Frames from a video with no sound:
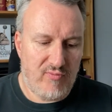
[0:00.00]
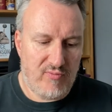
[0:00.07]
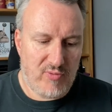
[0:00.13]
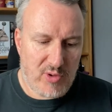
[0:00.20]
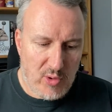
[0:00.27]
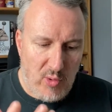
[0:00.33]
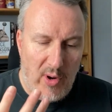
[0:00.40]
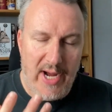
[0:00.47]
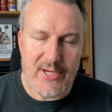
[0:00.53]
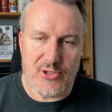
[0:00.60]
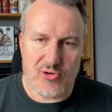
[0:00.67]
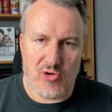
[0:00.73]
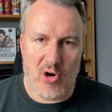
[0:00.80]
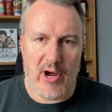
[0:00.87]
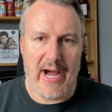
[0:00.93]
Quite
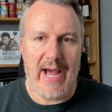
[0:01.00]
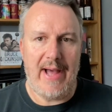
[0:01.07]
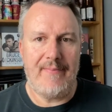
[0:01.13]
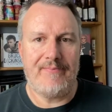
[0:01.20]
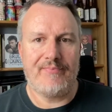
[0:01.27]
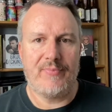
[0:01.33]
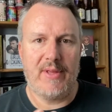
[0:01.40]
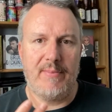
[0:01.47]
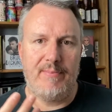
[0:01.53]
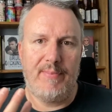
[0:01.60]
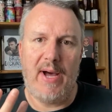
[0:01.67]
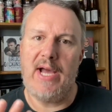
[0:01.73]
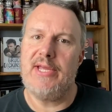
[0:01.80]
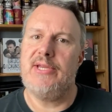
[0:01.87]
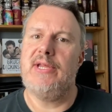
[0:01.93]
dry,
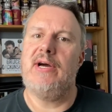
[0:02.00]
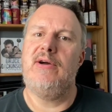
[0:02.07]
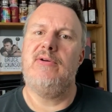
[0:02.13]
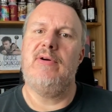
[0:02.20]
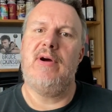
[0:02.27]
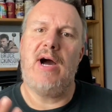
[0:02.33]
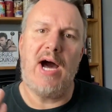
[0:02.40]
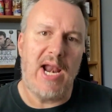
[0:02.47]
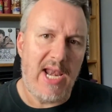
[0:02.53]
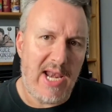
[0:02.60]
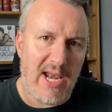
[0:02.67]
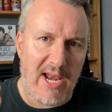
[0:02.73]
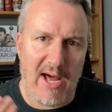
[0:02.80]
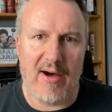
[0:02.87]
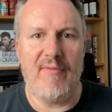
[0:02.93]
but you know, I
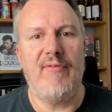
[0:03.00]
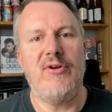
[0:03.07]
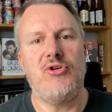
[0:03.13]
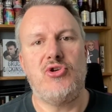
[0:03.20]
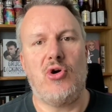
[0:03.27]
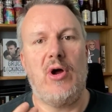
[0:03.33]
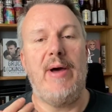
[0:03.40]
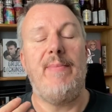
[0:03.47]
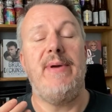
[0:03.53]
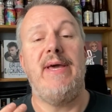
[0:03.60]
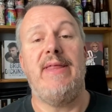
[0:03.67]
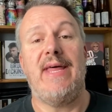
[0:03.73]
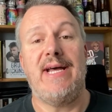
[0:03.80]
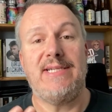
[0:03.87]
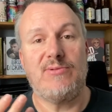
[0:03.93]
love dry beer.
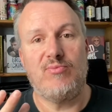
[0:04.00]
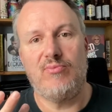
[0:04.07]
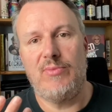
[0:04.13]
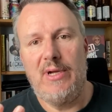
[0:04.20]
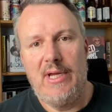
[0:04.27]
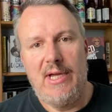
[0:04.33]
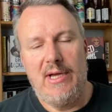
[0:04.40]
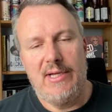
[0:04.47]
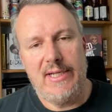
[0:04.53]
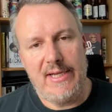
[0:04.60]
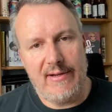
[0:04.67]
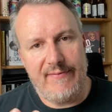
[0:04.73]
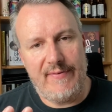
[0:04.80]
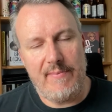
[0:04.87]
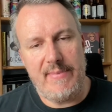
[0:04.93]
That's, you
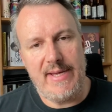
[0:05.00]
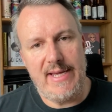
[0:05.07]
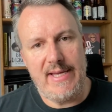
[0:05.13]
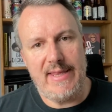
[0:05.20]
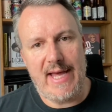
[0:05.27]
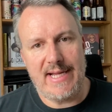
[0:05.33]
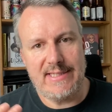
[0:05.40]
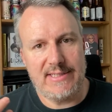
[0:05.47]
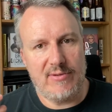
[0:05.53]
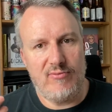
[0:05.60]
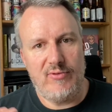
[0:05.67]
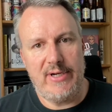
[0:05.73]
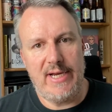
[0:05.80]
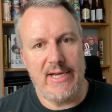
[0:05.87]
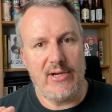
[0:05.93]
know, for me, that's a
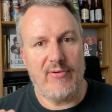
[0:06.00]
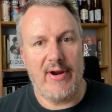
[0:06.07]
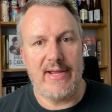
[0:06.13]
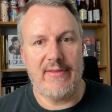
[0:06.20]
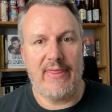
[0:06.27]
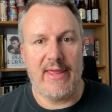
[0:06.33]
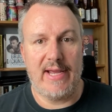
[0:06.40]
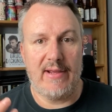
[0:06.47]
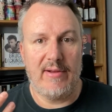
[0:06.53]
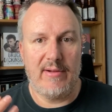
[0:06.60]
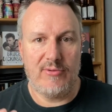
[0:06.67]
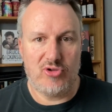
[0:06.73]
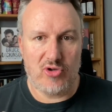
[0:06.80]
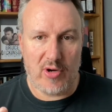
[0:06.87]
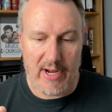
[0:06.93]
really great thing,
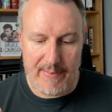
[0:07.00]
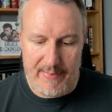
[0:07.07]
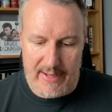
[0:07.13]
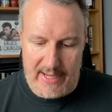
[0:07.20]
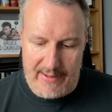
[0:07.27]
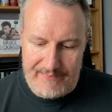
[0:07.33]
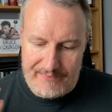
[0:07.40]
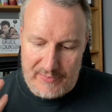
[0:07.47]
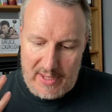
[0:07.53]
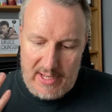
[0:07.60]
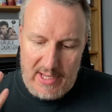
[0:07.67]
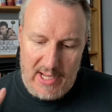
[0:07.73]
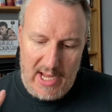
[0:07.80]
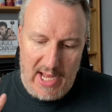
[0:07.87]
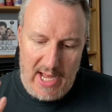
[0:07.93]
dry beer.
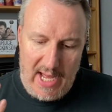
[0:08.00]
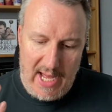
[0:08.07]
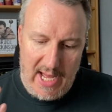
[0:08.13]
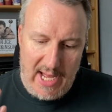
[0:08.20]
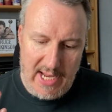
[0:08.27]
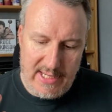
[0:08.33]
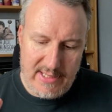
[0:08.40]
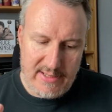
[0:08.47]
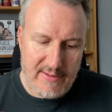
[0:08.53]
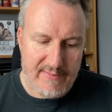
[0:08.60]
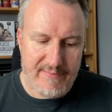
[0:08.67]
And